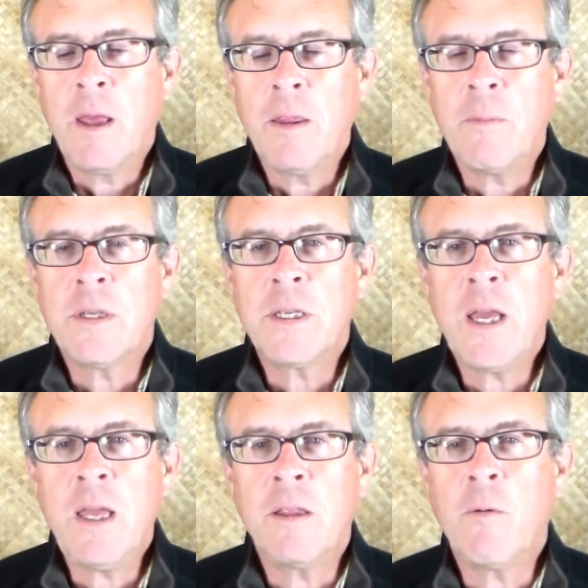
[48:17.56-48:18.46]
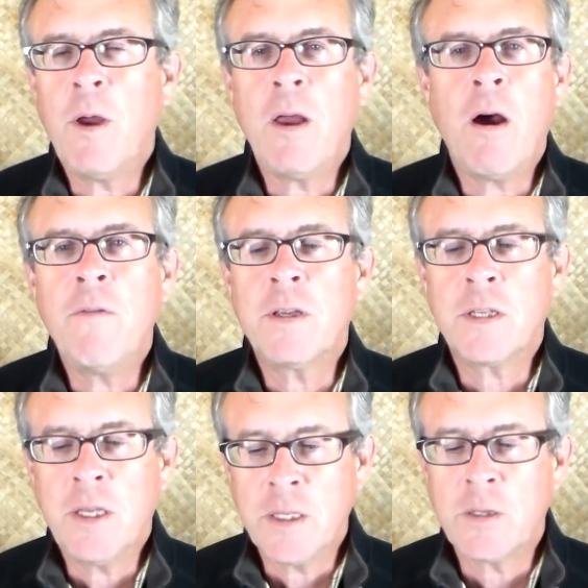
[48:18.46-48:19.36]
And then we say, hey, the way
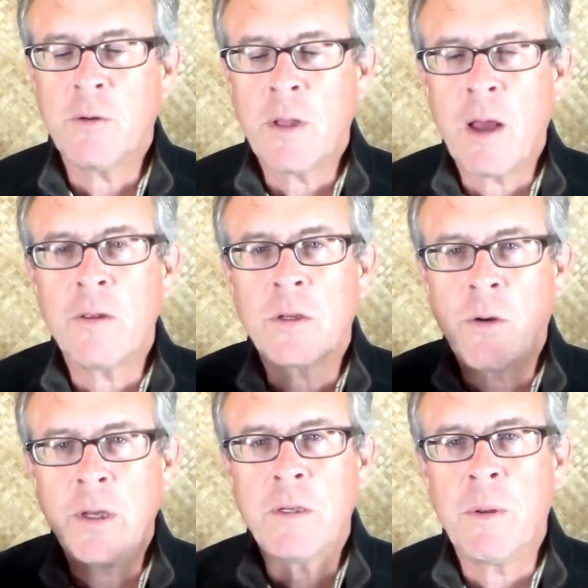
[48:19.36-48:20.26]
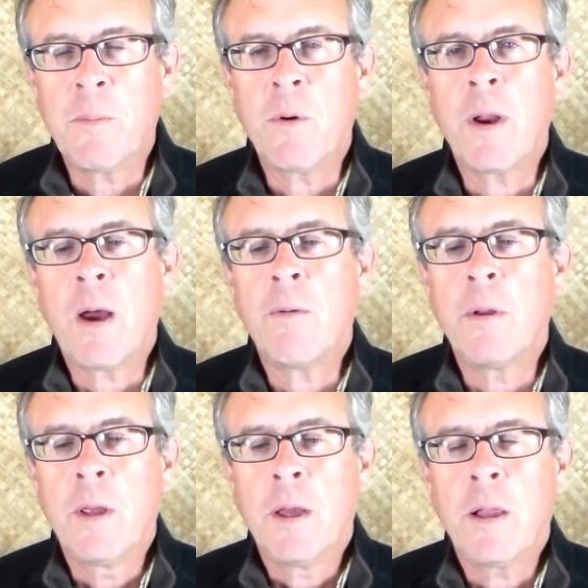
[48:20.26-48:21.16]
obviously is to allow this grace to be poured out,
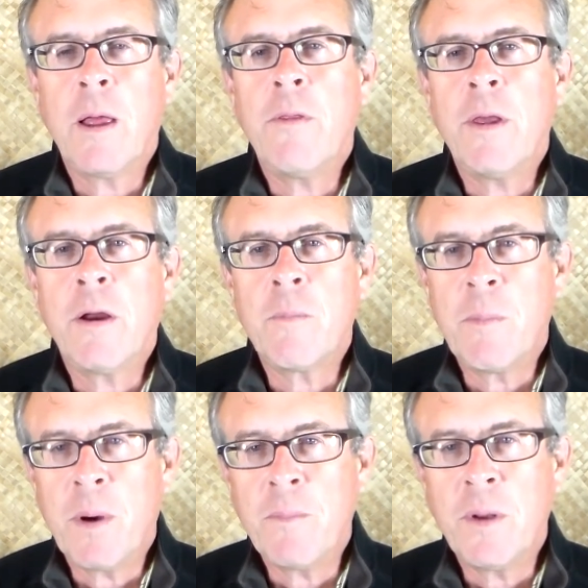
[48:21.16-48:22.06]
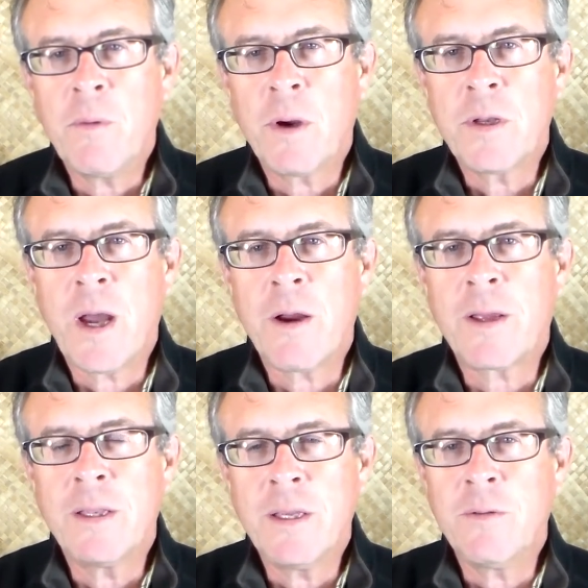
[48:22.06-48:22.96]
allow the air to be pumped into our
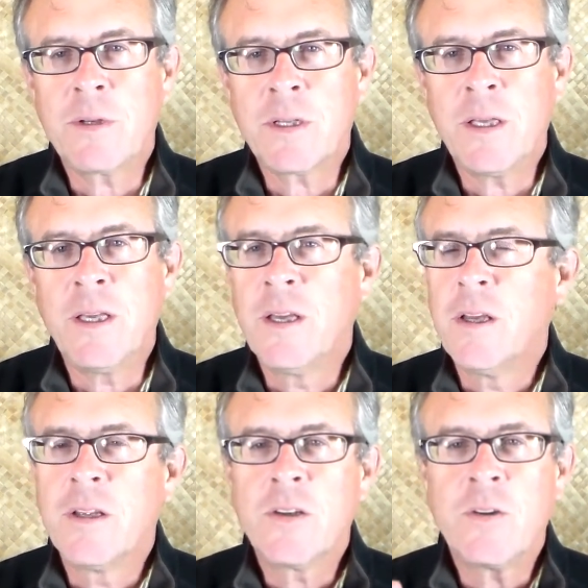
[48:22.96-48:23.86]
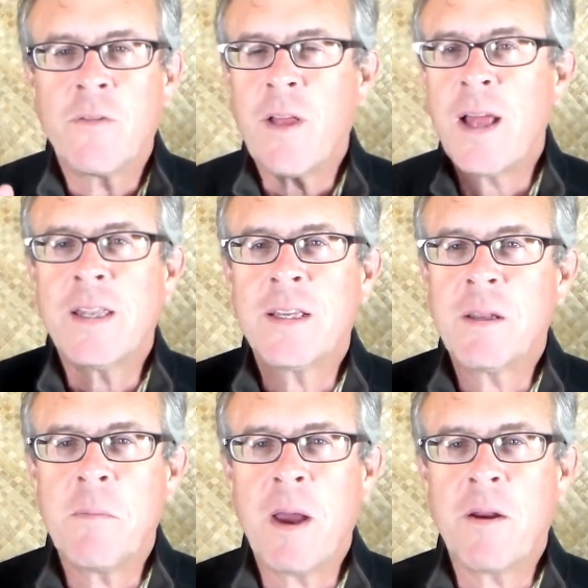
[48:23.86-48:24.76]
tire continuously, so the flat
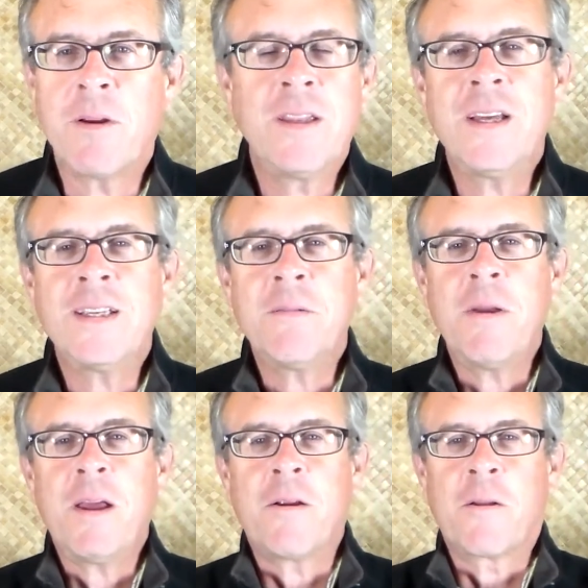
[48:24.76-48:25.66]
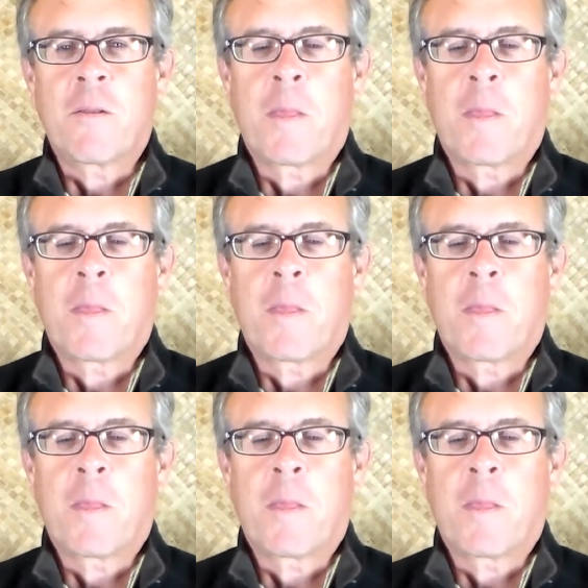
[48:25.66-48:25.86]
doesn't matter. It doesn't matter.